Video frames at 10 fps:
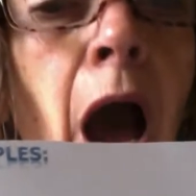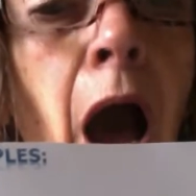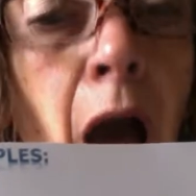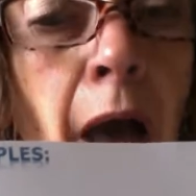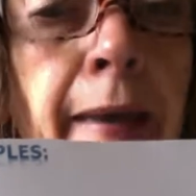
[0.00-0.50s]

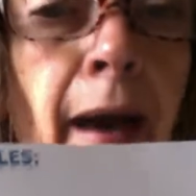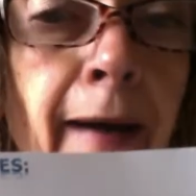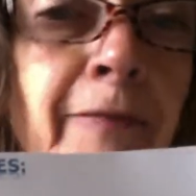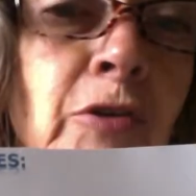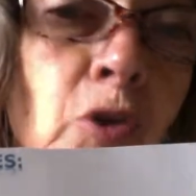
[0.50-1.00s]
I
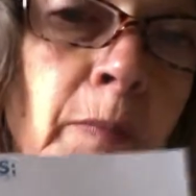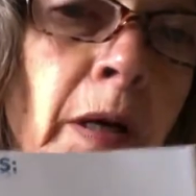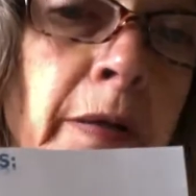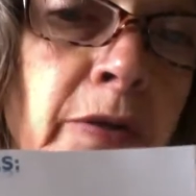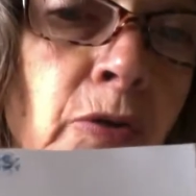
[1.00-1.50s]
have
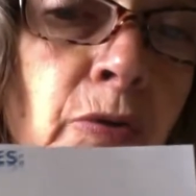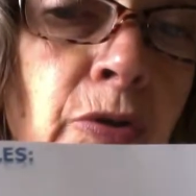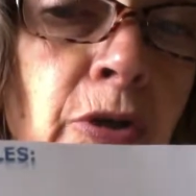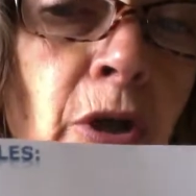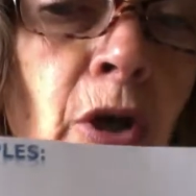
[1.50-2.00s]

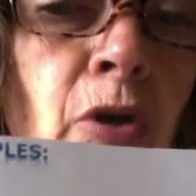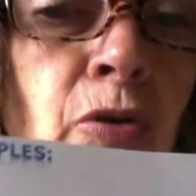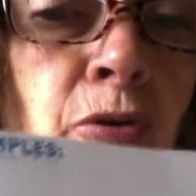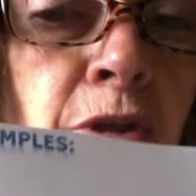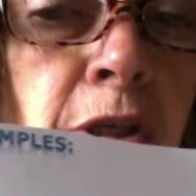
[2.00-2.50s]
tomatoes,
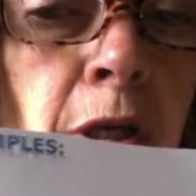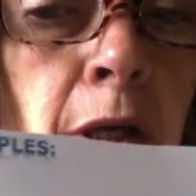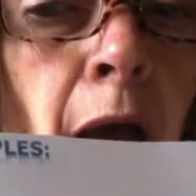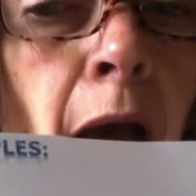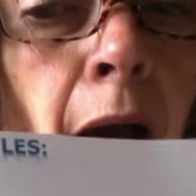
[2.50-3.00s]
you
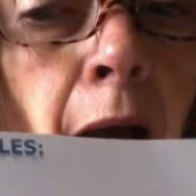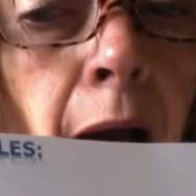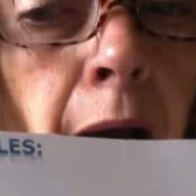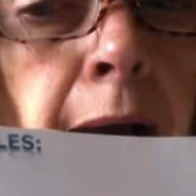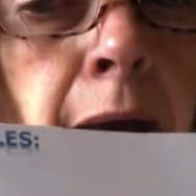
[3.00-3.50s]
say,
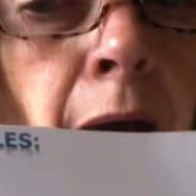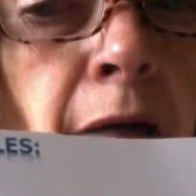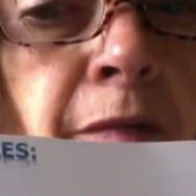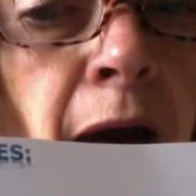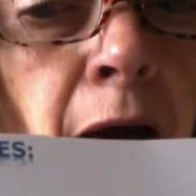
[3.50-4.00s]
I
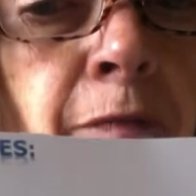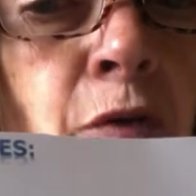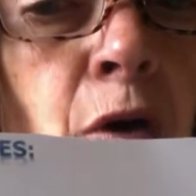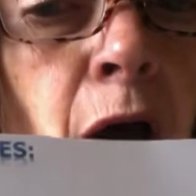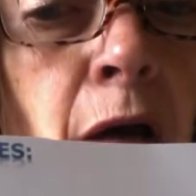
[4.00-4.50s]
have
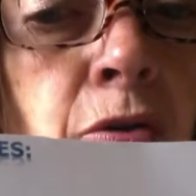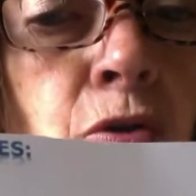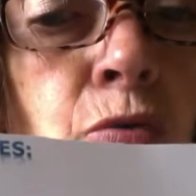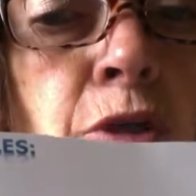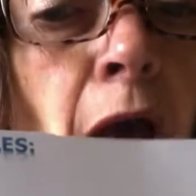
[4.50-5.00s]

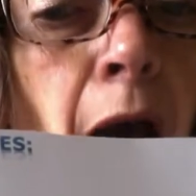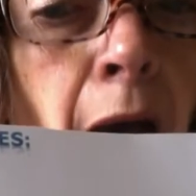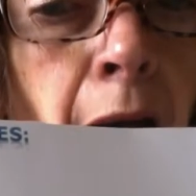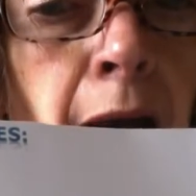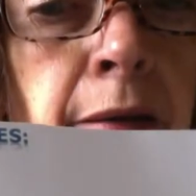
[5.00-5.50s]
avocados
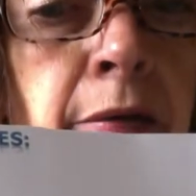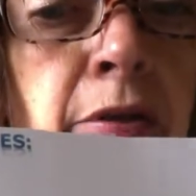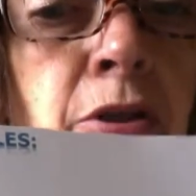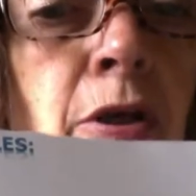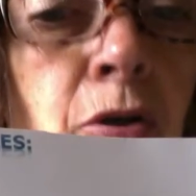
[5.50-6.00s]

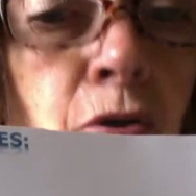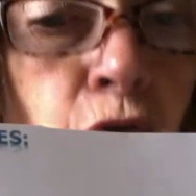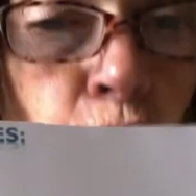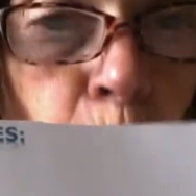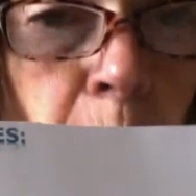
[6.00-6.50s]
and
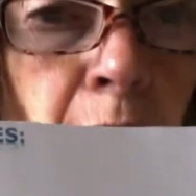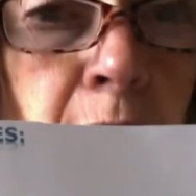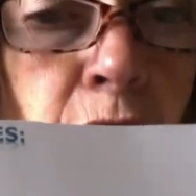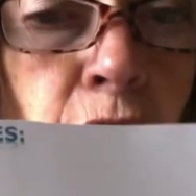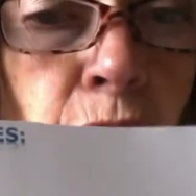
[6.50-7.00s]

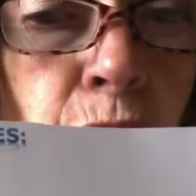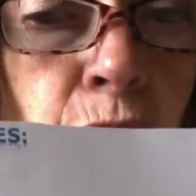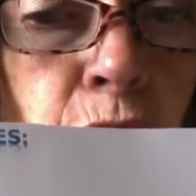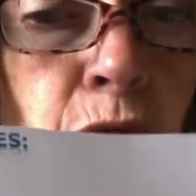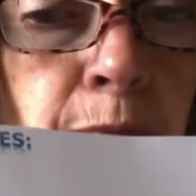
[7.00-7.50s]

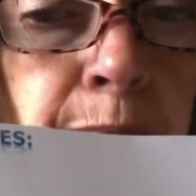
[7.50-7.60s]
tomatoes.